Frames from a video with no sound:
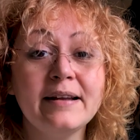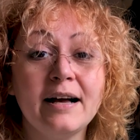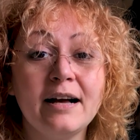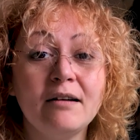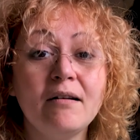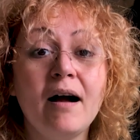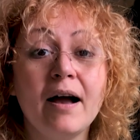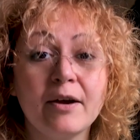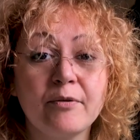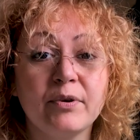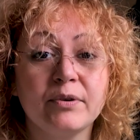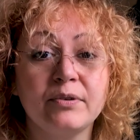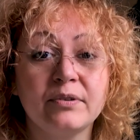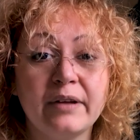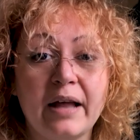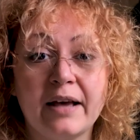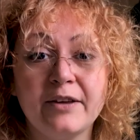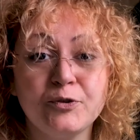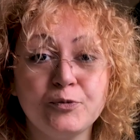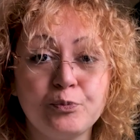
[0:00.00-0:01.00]
now, I
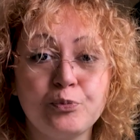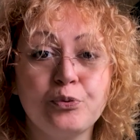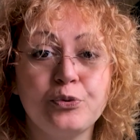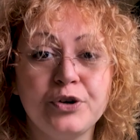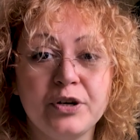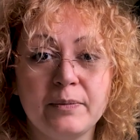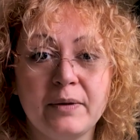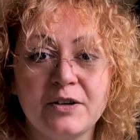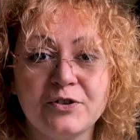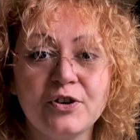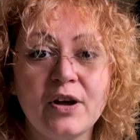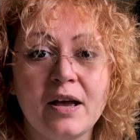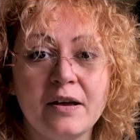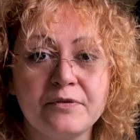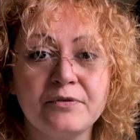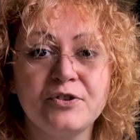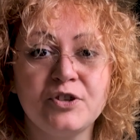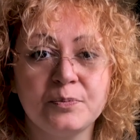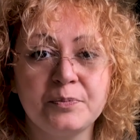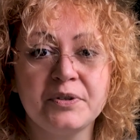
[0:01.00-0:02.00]
recognize pretty much
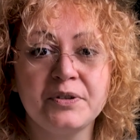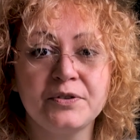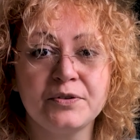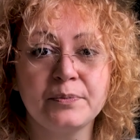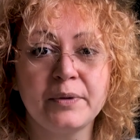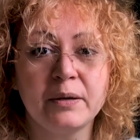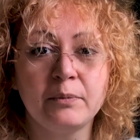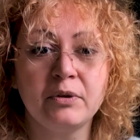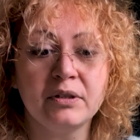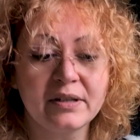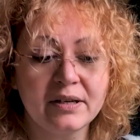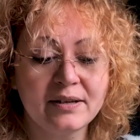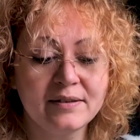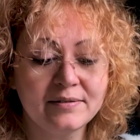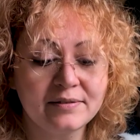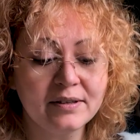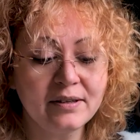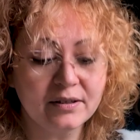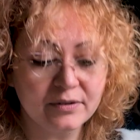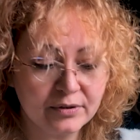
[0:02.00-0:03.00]
every Japanese Mabel that I
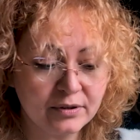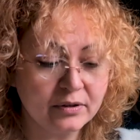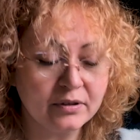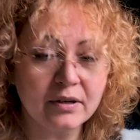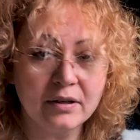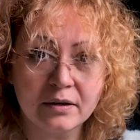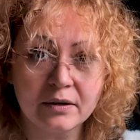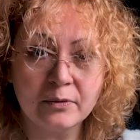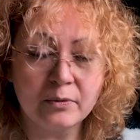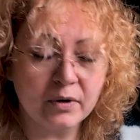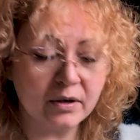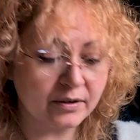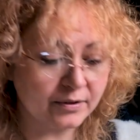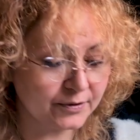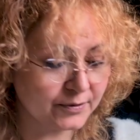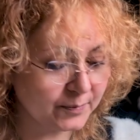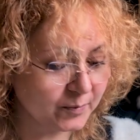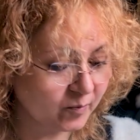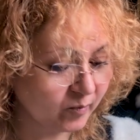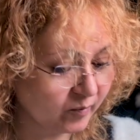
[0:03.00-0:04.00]
see, so it works.